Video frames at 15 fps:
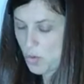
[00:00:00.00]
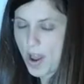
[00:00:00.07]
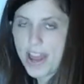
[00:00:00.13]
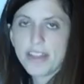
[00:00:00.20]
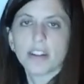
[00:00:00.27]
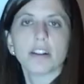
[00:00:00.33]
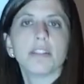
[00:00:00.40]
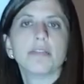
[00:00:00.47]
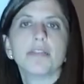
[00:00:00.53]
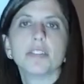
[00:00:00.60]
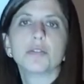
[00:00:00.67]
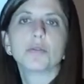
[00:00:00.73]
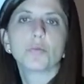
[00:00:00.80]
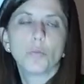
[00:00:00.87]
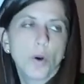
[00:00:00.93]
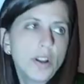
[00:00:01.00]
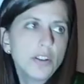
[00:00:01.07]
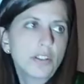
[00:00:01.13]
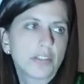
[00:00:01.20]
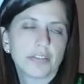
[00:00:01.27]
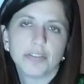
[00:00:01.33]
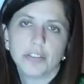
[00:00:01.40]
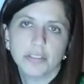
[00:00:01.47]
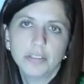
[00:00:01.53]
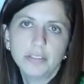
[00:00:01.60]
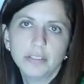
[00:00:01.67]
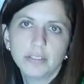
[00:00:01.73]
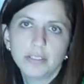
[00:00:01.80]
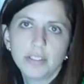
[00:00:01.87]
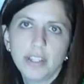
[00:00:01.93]
weather feels
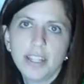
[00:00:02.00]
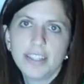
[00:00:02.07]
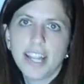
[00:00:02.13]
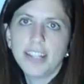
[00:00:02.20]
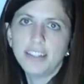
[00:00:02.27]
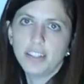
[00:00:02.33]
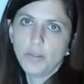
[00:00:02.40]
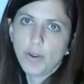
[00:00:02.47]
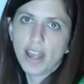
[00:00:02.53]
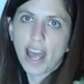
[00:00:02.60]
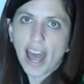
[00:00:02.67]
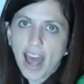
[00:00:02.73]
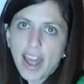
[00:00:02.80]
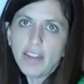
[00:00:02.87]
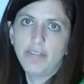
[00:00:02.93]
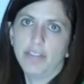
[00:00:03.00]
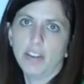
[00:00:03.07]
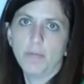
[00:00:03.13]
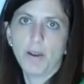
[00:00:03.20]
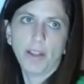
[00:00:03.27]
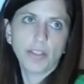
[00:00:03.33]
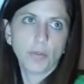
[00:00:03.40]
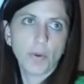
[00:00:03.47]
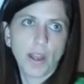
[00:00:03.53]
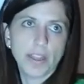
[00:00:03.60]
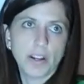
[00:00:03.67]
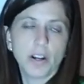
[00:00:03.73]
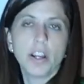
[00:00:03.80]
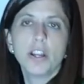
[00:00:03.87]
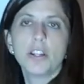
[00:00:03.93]
wonderful, that's the way I feel about the
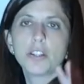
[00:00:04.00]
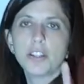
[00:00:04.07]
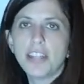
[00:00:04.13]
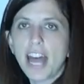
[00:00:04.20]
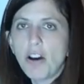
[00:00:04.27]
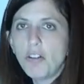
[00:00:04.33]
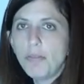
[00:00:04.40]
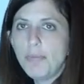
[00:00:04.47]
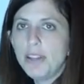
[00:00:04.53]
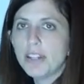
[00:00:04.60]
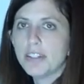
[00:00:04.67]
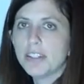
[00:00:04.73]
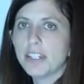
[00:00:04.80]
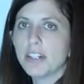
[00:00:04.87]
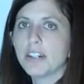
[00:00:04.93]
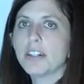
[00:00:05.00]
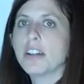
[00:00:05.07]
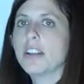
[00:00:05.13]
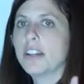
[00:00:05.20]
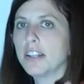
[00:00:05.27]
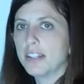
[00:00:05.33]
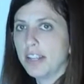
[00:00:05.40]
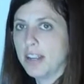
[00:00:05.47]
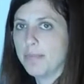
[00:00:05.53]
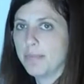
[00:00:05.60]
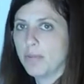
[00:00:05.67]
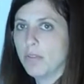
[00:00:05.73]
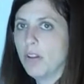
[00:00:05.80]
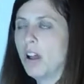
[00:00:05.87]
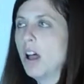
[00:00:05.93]
weather. So that would be considered an
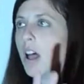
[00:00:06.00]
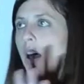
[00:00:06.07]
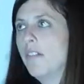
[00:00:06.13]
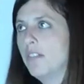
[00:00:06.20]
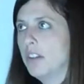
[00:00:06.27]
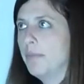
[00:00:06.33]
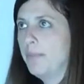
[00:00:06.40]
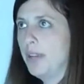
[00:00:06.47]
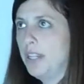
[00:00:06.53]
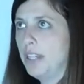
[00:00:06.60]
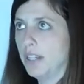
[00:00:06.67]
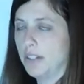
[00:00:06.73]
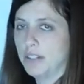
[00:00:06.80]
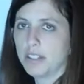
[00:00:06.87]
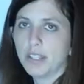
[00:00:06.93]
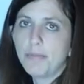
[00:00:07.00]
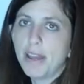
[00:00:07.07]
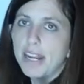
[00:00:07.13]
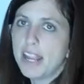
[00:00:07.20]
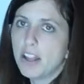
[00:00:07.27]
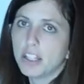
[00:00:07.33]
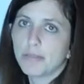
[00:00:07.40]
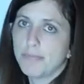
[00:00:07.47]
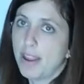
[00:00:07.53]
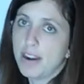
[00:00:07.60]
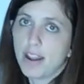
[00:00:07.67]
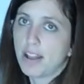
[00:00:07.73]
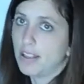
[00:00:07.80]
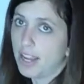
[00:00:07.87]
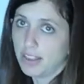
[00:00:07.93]
example of an opinion. Somebody else may
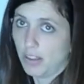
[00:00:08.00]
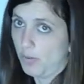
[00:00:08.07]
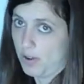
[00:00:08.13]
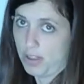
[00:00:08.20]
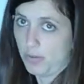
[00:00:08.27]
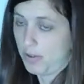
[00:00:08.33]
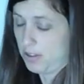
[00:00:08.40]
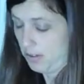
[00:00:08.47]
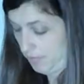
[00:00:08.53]
not like the way the weather